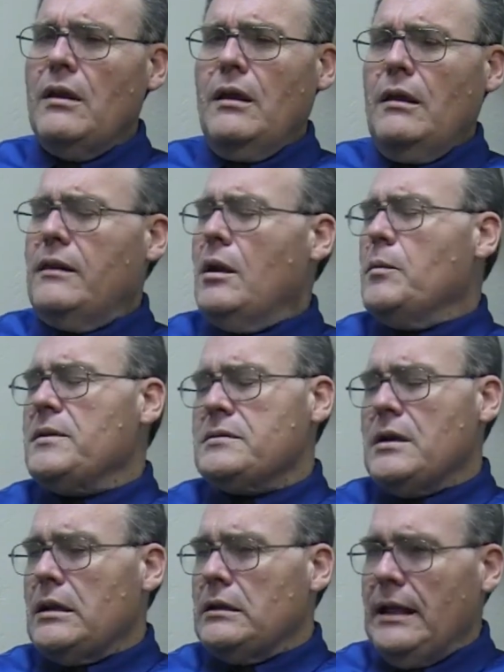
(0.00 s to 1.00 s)
Therapy is
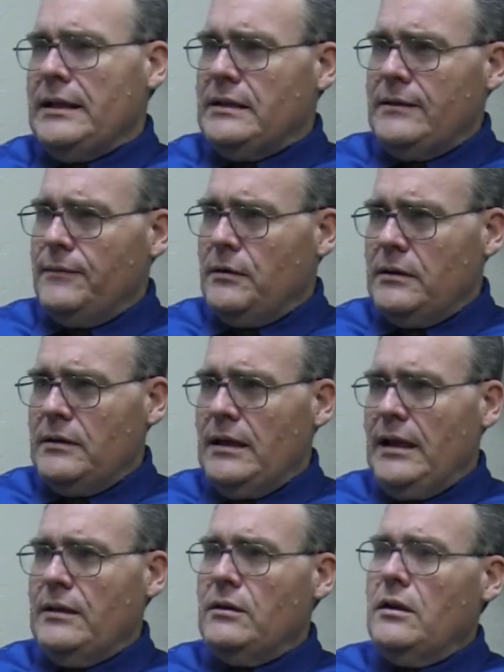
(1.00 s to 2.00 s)
not a lot different than
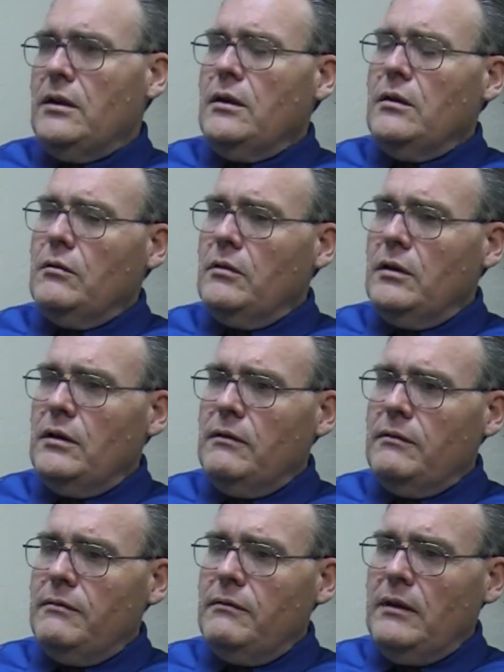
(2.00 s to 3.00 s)
that.
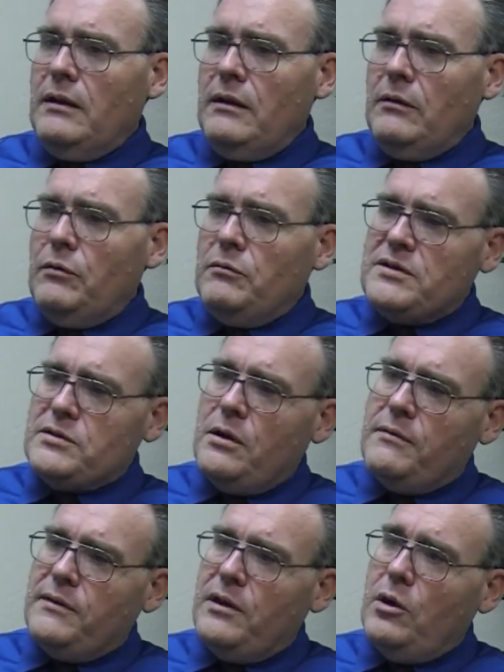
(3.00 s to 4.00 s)
When we
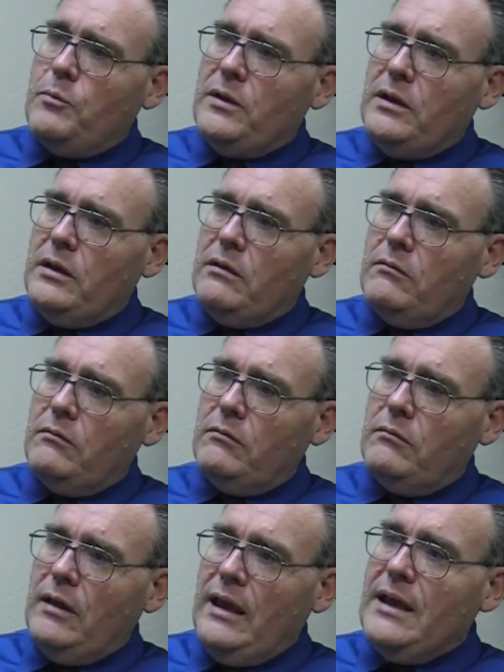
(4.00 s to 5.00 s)
start therapy,
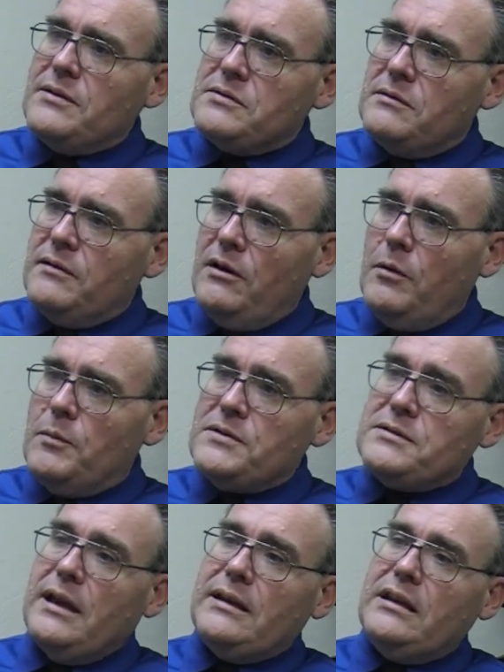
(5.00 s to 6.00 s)
as a
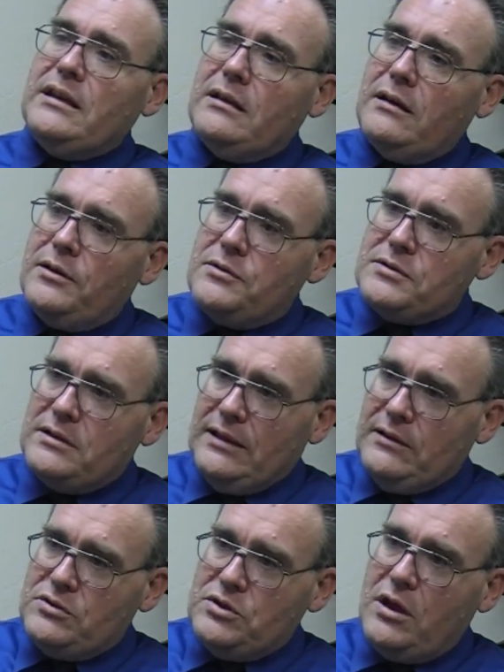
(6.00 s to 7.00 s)
therapist, I need to understand
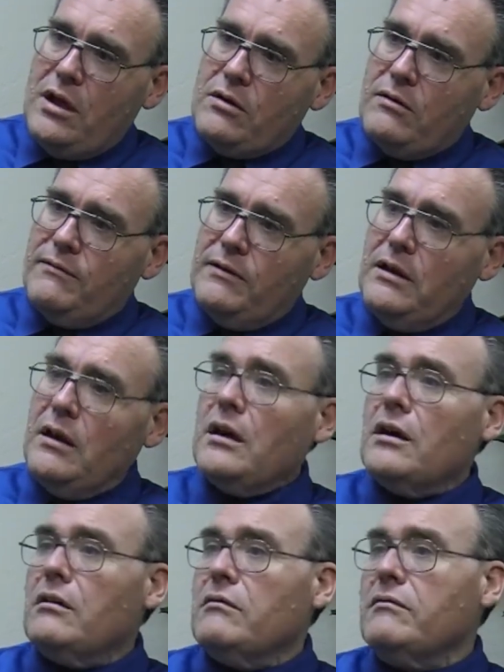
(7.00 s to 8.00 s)
the geography
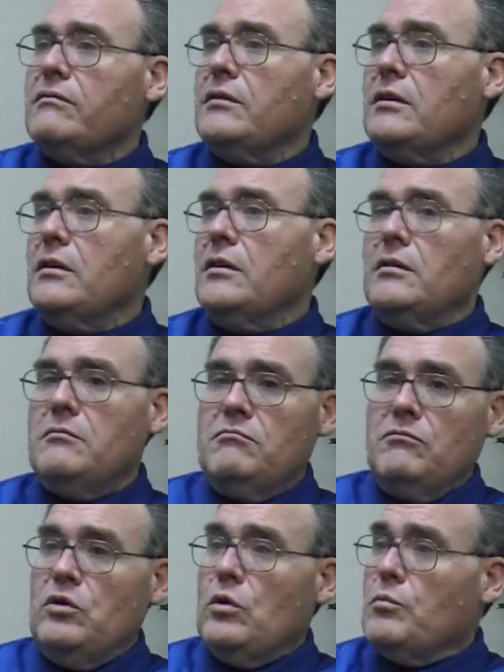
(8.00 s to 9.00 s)
of
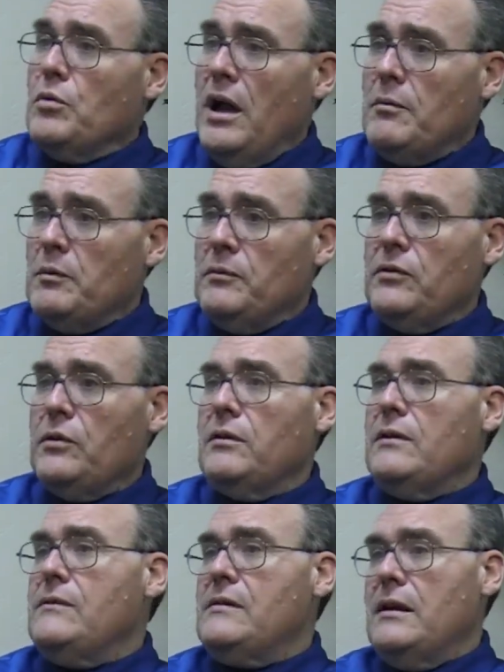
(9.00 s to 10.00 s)
your problem. So
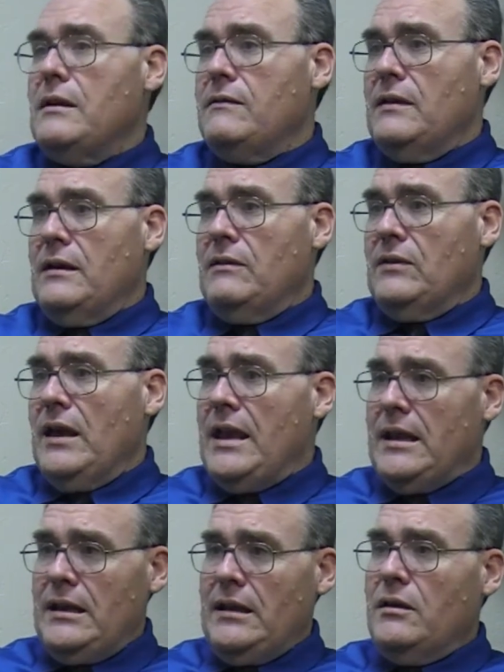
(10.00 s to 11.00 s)
let's say it's
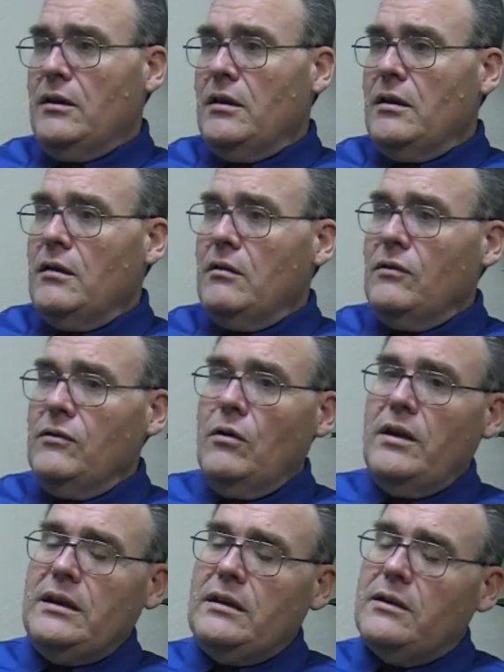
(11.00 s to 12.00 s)
anxiety. So
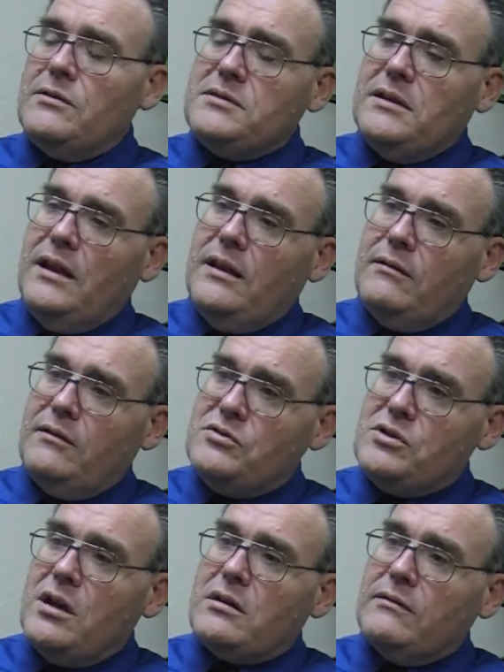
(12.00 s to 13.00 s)
I need to understand the
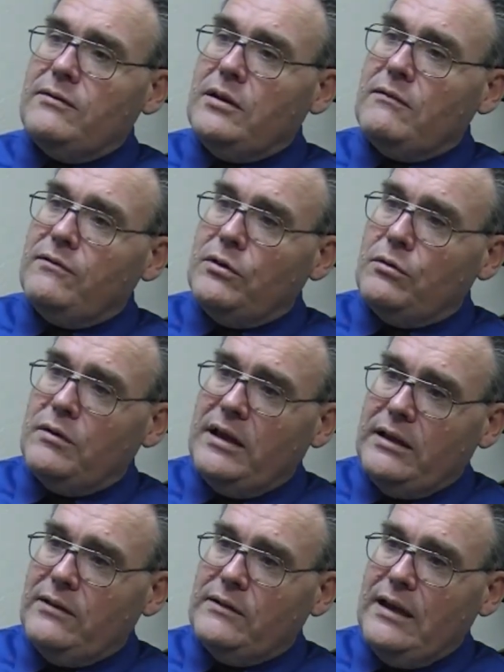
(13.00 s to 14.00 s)
geography of your
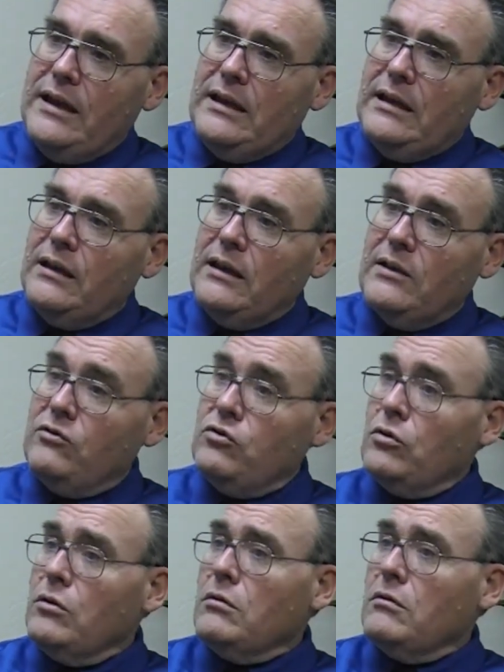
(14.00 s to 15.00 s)
anxiety, because
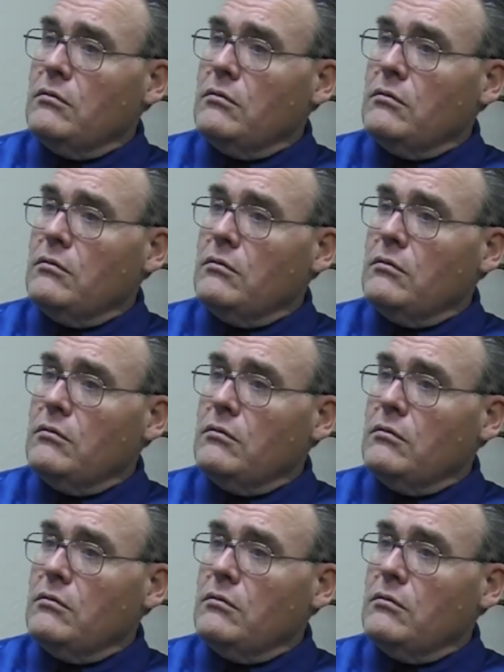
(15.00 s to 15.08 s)
your